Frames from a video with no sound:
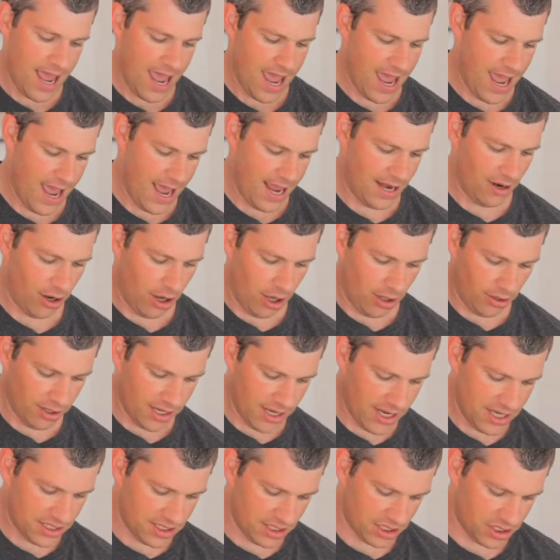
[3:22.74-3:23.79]
And all it
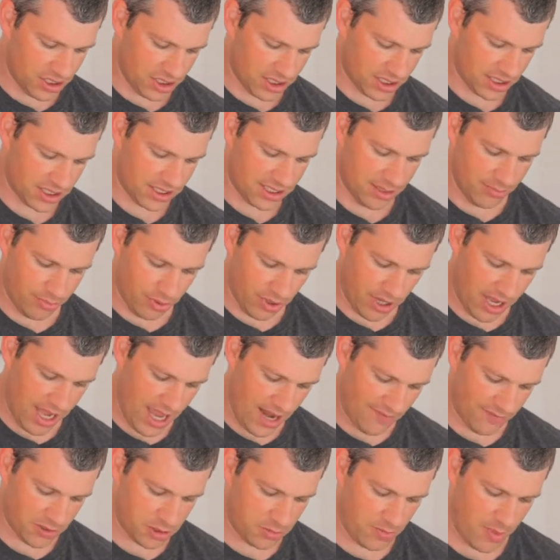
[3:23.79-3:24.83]
is just a simple
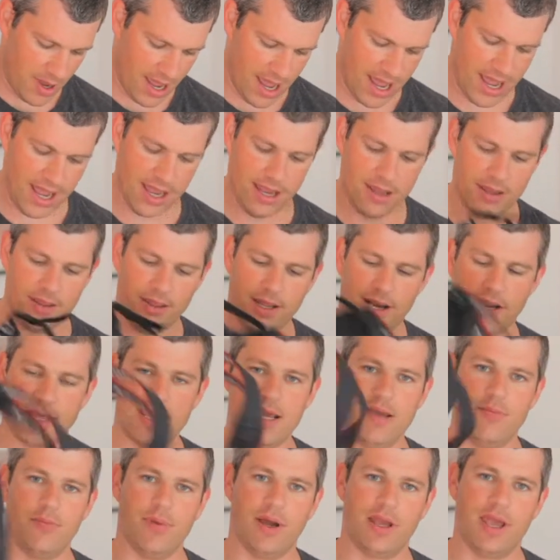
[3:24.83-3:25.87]
canvas bag that I
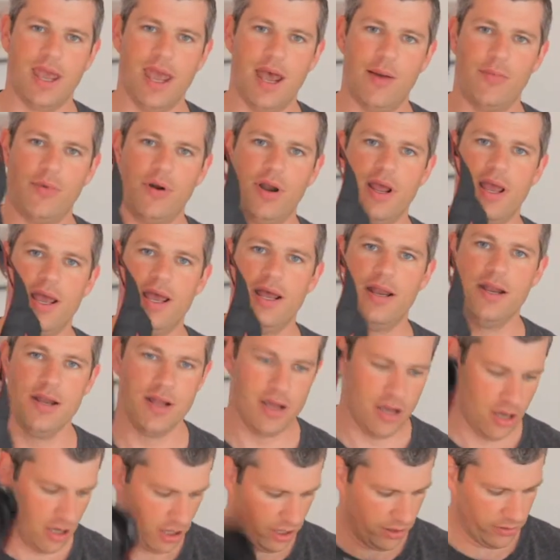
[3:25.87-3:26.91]
keep my camera in,
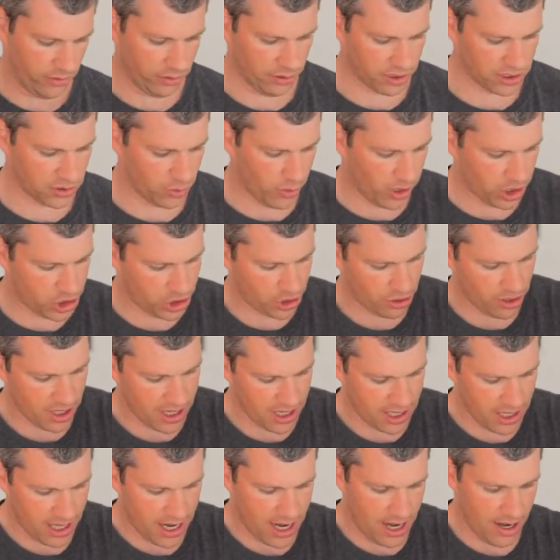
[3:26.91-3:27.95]
throw a sweatshirt
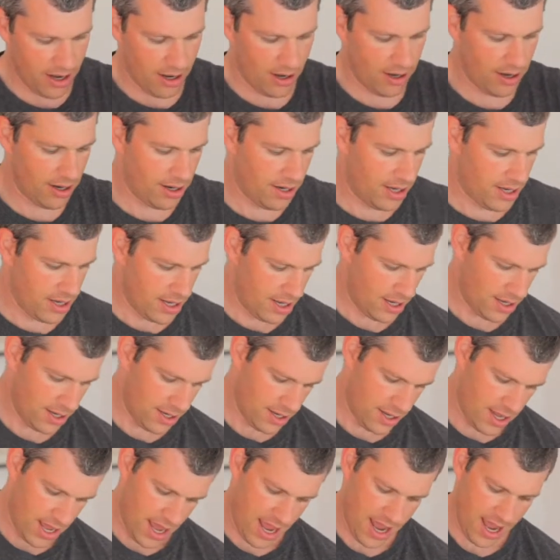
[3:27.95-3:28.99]
in there,
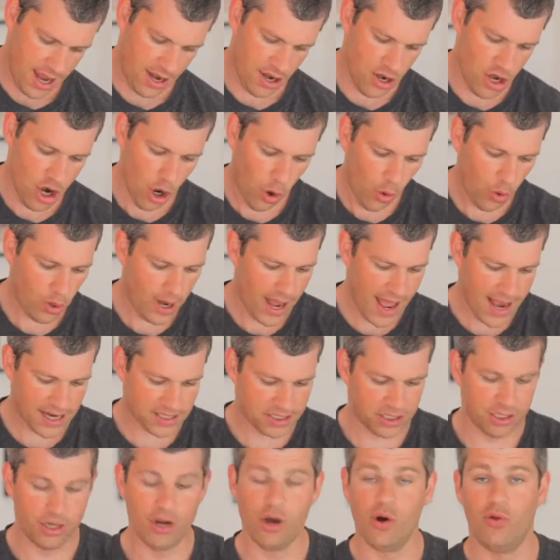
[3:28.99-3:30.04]
and no one
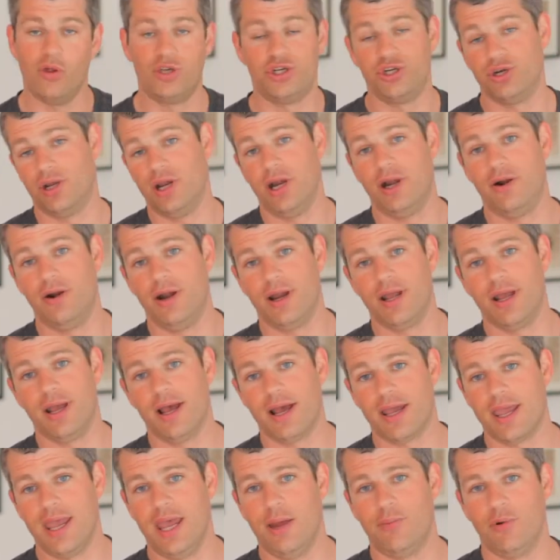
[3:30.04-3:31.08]
has to know that you're carrying
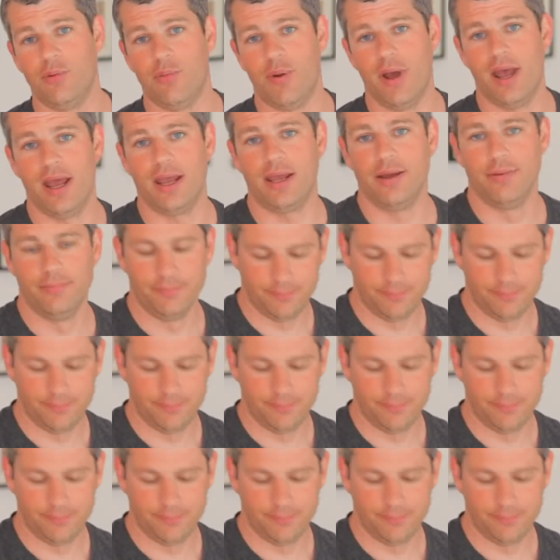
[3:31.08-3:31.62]
a camera bag.